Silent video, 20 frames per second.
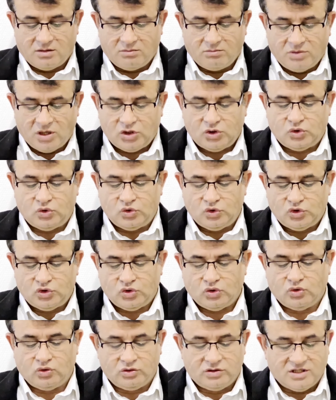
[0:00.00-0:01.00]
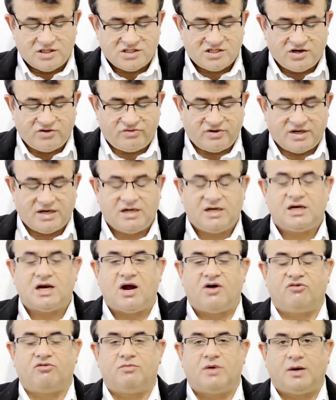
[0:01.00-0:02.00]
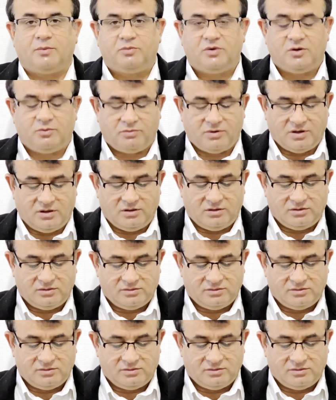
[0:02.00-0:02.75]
but to show the suffering of my people.